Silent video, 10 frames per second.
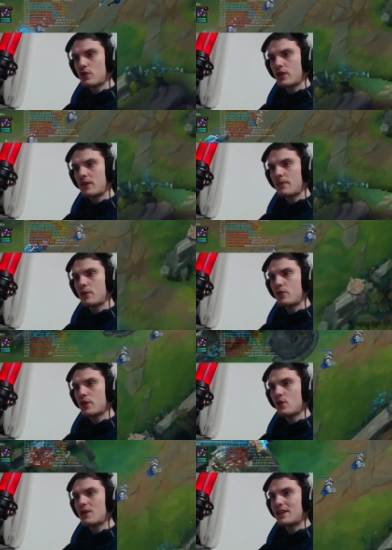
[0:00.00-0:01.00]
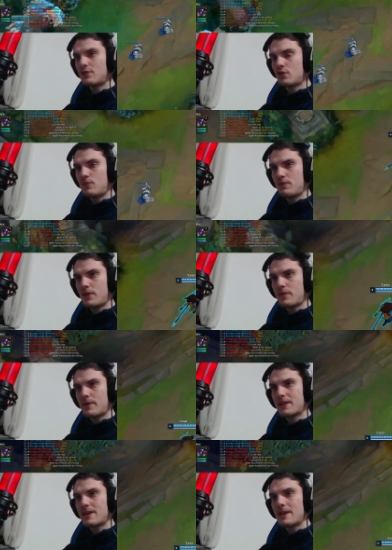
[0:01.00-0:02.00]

on him and you recall, that would have been very bad.